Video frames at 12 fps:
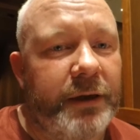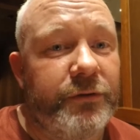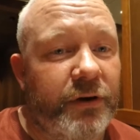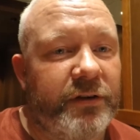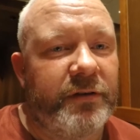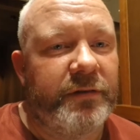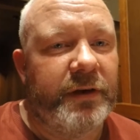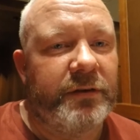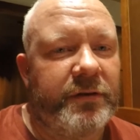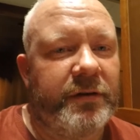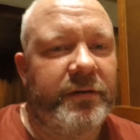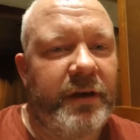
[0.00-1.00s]
interesting
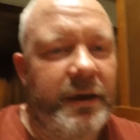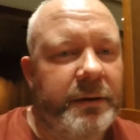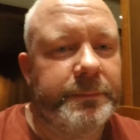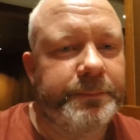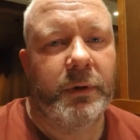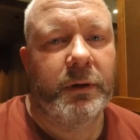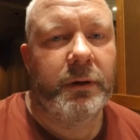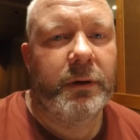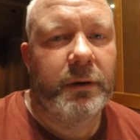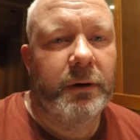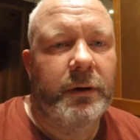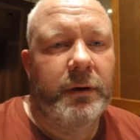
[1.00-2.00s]
things to see.
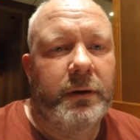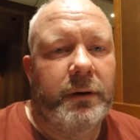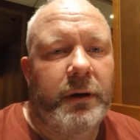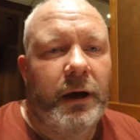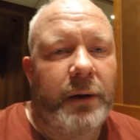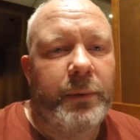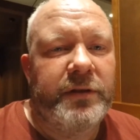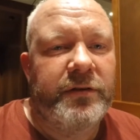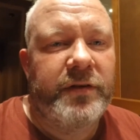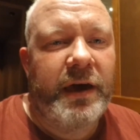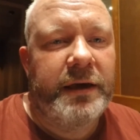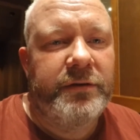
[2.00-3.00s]
I went
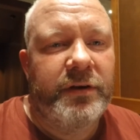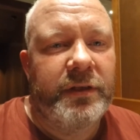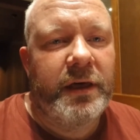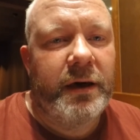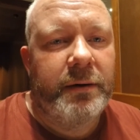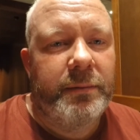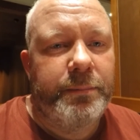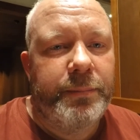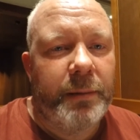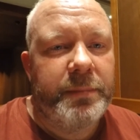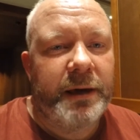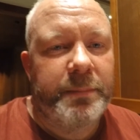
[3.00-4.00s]
today to the
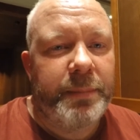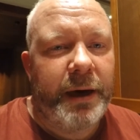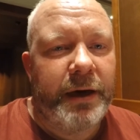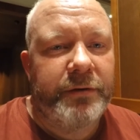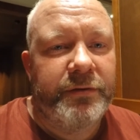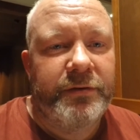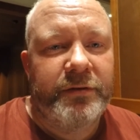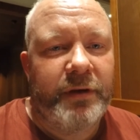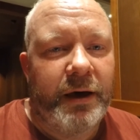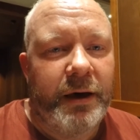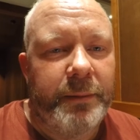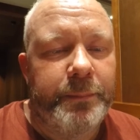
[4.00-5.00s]
public baths
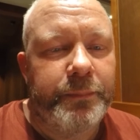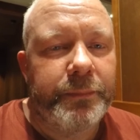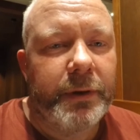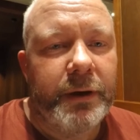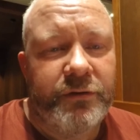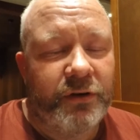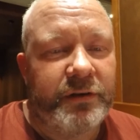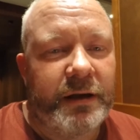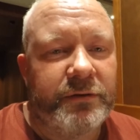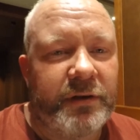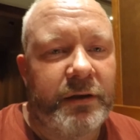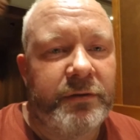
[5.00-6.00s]
just
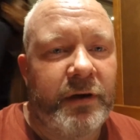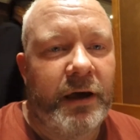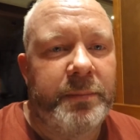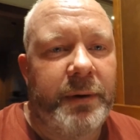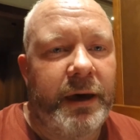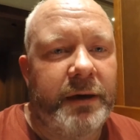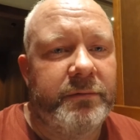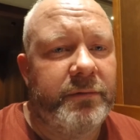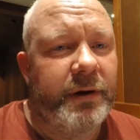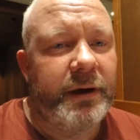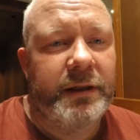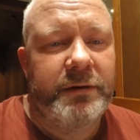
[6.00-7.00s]
outside Taipei.
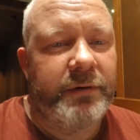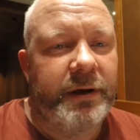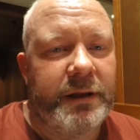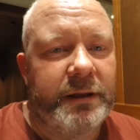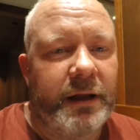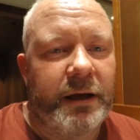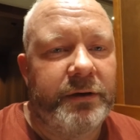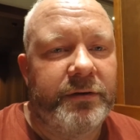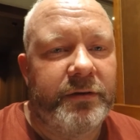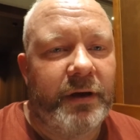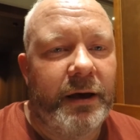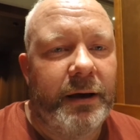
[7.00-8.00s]
Really, really
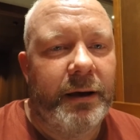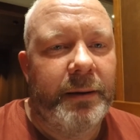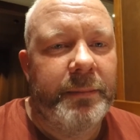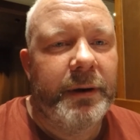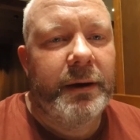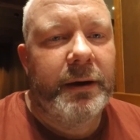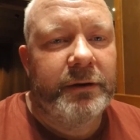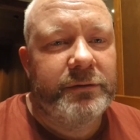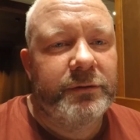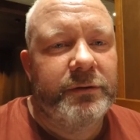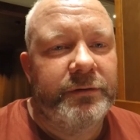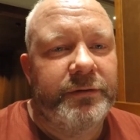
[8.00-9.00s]
nice.
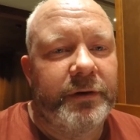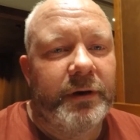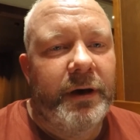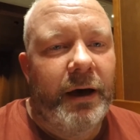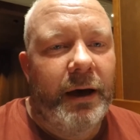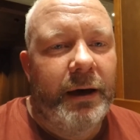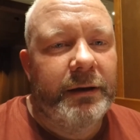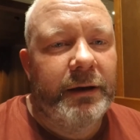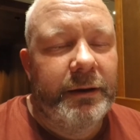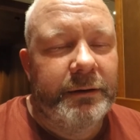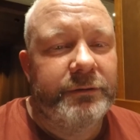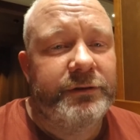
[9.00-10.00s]

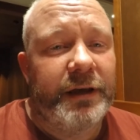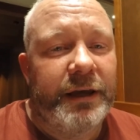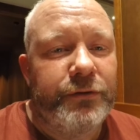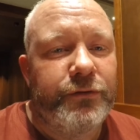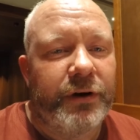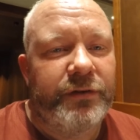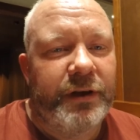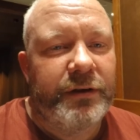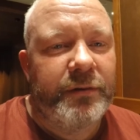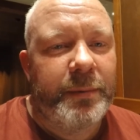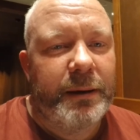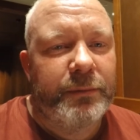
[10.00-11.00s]
Just interesting
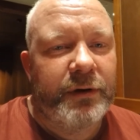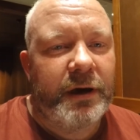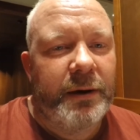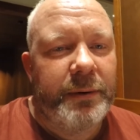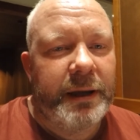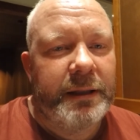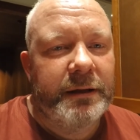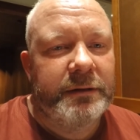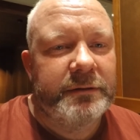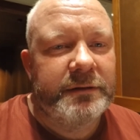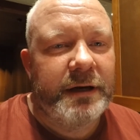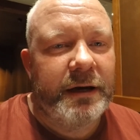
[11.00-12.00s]
to be able to go in
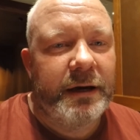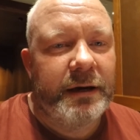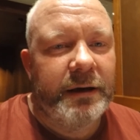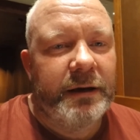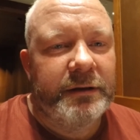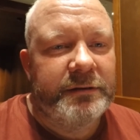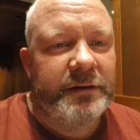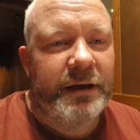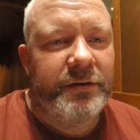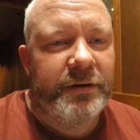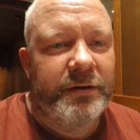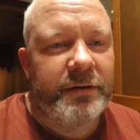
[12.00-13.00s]
and
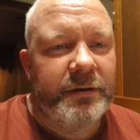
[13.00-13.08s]
sit in